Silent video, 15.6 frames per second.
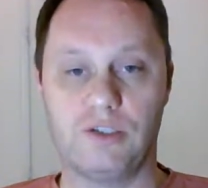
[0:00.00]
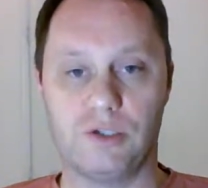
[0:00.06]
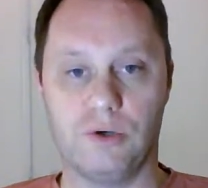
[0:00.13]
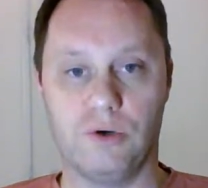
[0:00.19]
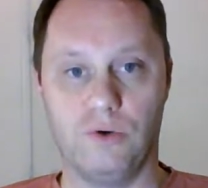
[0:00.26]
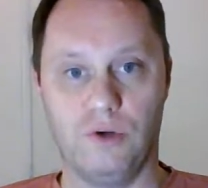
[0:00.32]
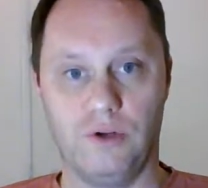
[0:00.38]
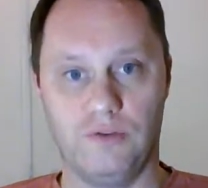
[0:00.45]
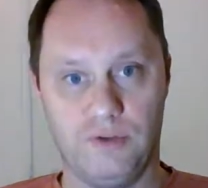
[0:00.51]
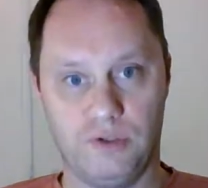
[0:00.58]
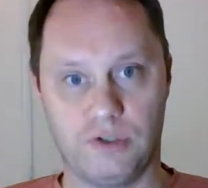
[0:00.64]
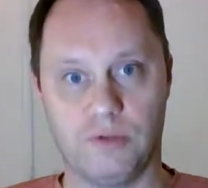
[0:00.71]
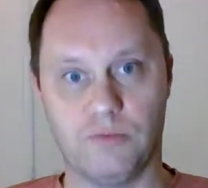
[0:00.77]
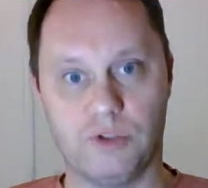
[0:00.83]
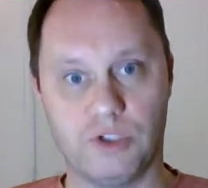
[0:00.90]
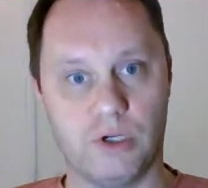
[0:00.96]
So if
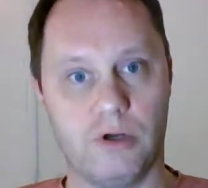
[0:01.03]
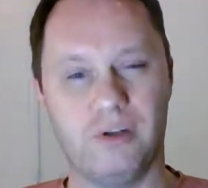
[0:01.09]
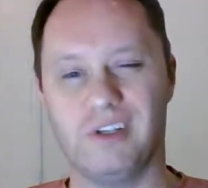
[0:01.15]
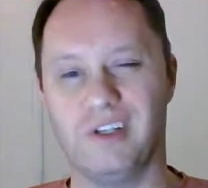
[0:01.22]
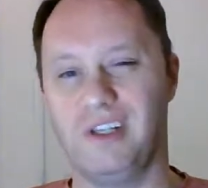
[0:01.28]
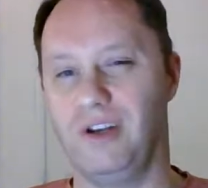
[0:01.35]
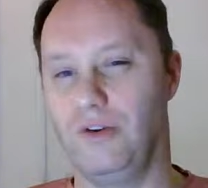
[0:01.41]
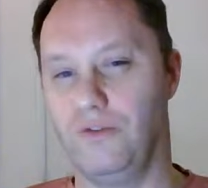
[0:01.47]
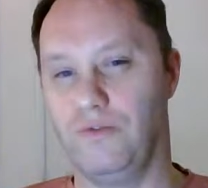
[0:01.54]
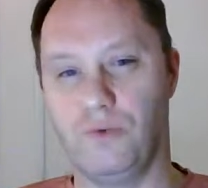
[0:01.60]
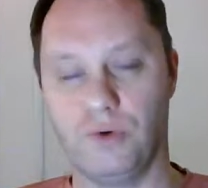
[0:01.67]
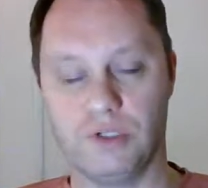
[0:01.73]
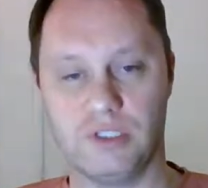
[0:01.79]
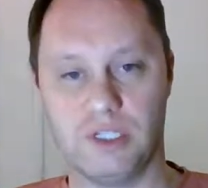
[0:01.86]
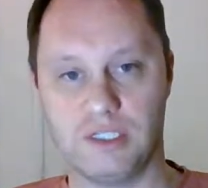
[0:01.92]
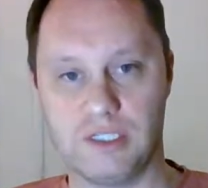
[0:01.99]
there's some sun,
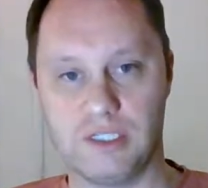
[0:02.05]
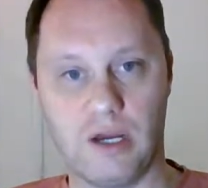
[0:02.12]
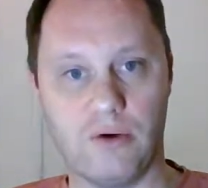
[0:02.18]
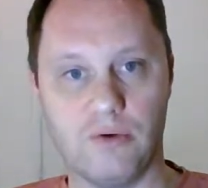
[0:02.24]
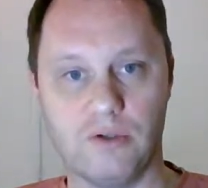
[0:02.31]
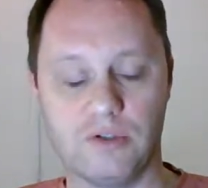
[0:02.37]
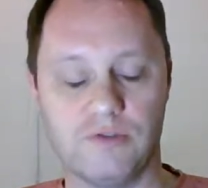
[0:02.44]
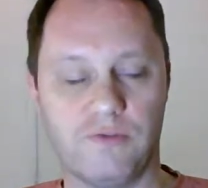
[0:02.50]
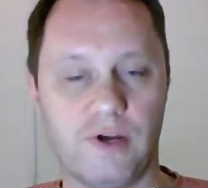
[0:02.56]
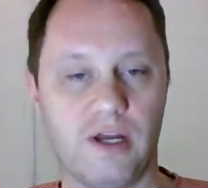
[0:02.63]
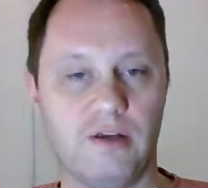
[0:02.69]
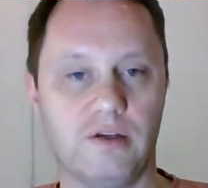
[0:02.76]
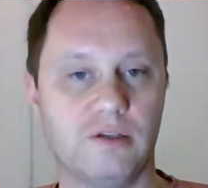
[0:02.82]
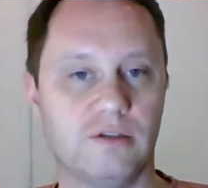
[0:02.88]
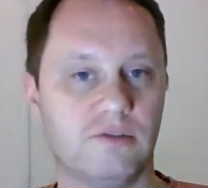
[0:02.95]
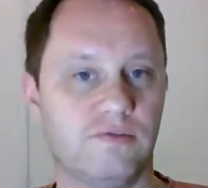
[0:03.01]
4 to 6 hours,
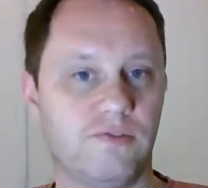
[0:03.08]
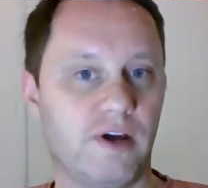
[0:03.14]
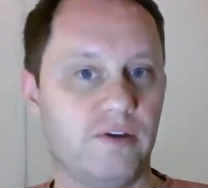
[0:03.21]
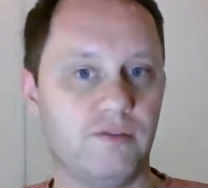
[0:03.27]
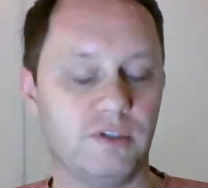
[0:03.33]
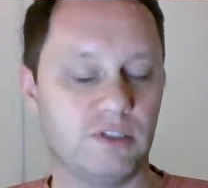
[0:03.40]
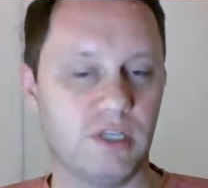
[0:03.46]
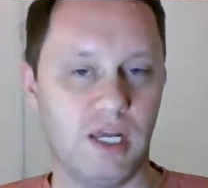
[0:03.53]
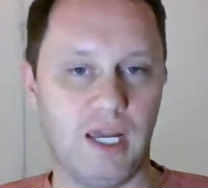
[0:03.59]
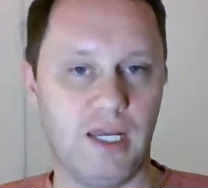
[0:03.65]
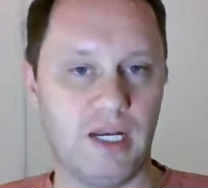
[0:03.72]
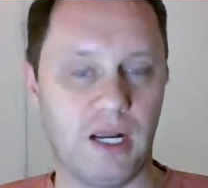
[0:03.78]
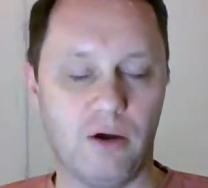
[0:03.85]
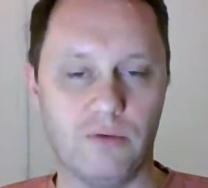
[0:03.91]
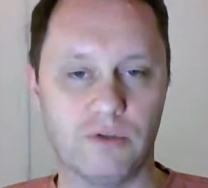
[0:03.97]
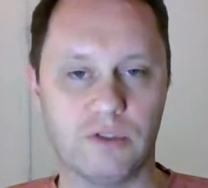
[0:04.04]
5 to 8
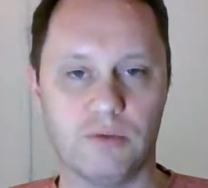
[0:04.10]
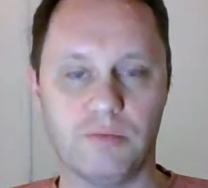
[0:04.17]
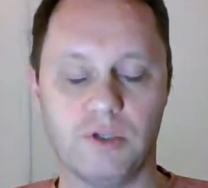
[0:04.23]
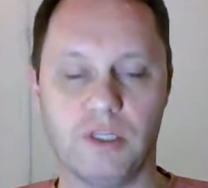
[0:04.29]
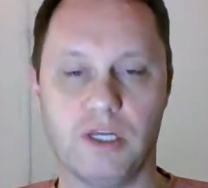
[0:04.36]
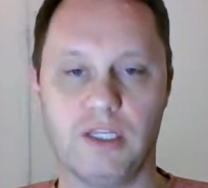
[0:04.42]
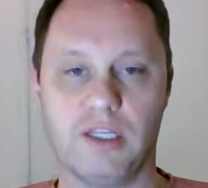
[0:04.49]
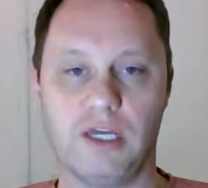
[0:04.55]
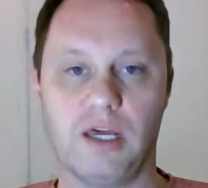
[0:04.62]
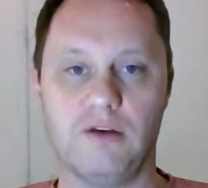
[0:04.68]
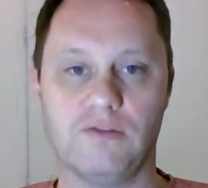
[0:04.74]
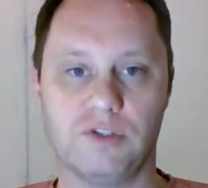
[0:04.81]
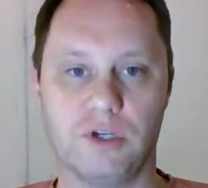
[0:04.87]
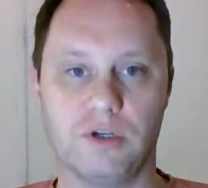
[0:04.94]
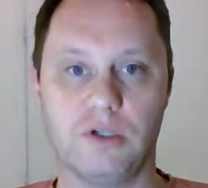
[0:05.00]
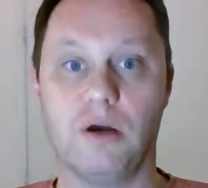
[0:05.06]
hours, something like that, of
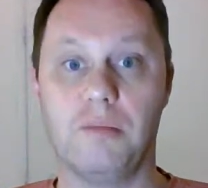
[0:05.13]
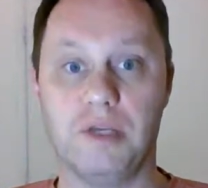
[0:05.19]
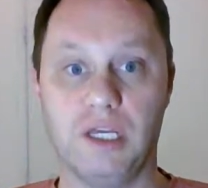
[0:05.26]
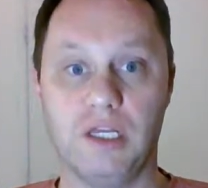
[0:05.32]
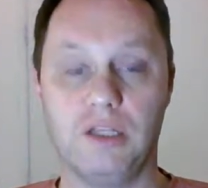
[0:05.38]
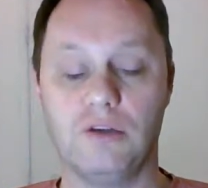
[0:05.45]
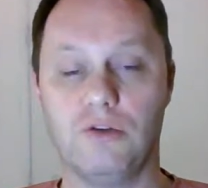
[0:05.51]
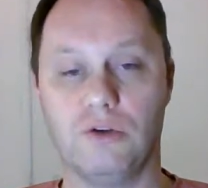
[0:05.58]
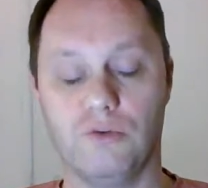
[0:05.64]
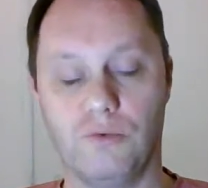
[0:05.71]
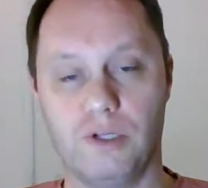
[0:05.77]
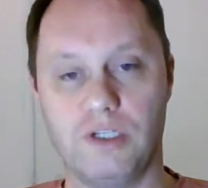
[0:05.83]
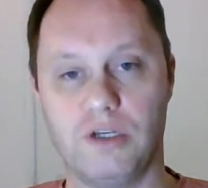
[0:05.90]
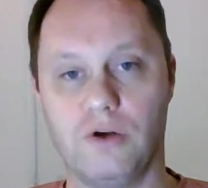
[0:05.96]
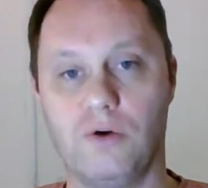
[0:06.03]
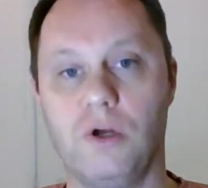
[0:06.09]
sun coming in through your
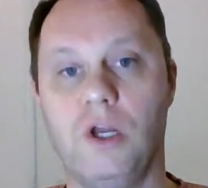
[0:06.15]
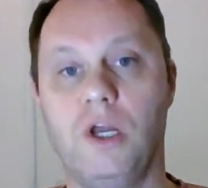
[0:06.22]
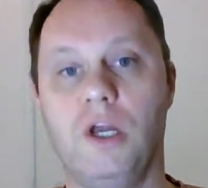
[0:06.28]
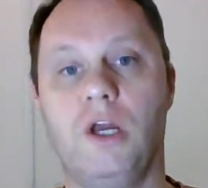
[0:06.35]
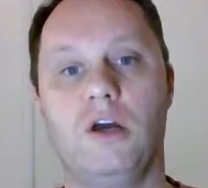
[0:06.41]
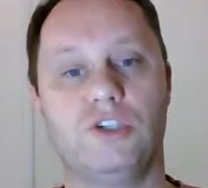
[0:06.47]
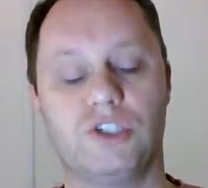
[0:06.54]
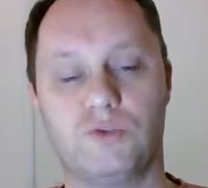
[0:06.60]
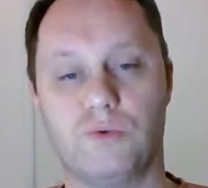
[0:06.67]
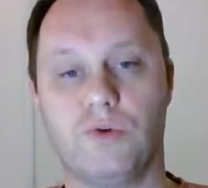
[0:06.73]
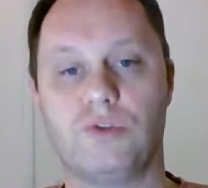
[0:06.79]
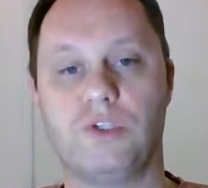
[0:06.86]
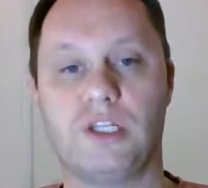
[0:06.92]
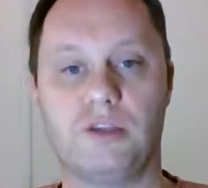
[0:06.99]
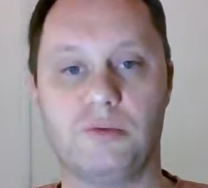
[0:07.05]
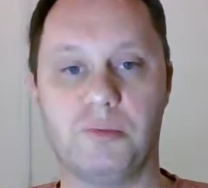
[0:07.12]
window, just
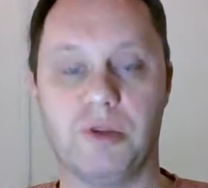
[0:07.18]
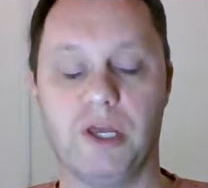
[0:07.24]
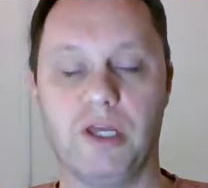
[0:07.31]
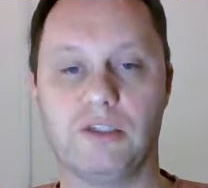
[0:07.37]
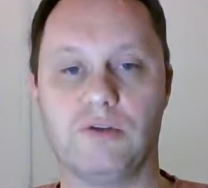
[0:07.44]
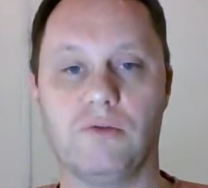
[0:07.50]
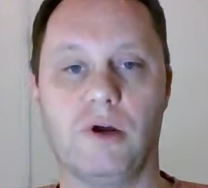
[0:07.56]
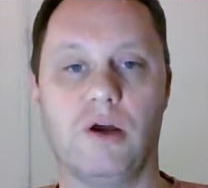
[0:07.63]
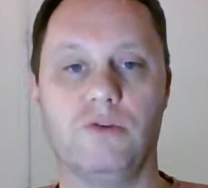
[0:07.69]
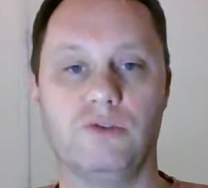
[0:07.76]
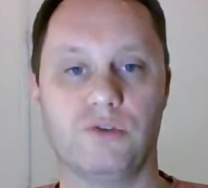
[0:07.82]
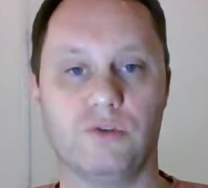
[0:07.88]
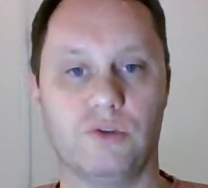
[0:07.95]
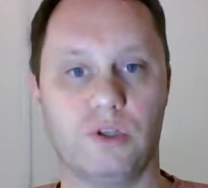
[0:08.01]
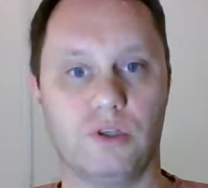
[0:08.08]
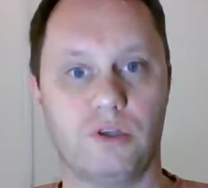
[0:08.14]
rotate the plants around
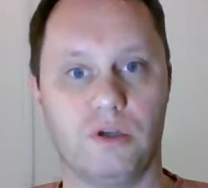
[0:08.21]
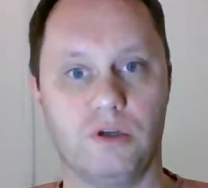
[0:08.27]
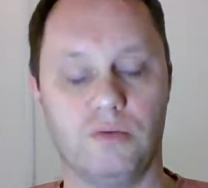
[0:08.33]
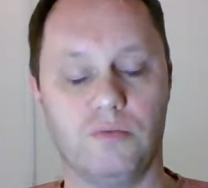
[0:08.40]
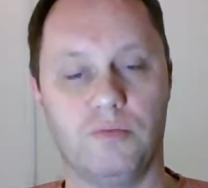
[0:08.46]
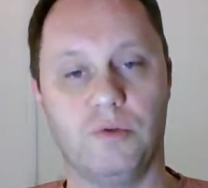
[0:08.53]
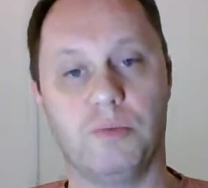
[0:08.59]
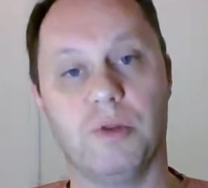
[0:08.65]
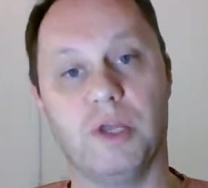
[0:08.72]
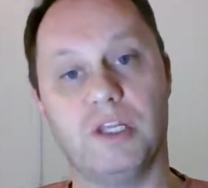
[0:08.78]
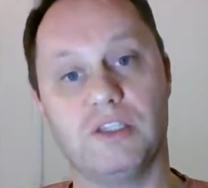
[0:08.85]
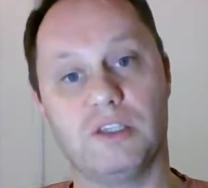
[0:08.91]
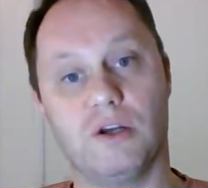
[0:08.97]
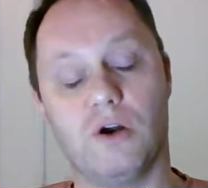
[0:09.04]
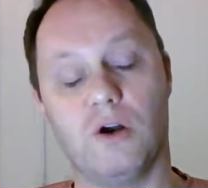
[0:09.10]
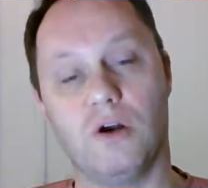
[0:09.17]
so that the
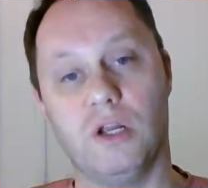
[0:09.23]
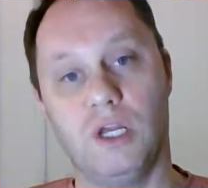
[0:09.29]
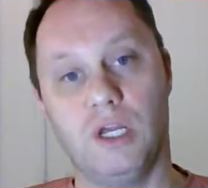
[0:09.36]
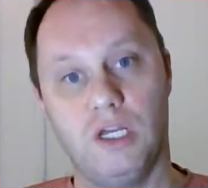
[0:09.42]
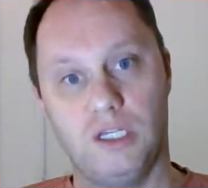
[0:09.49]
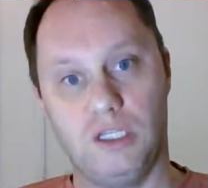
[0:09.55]
plants that are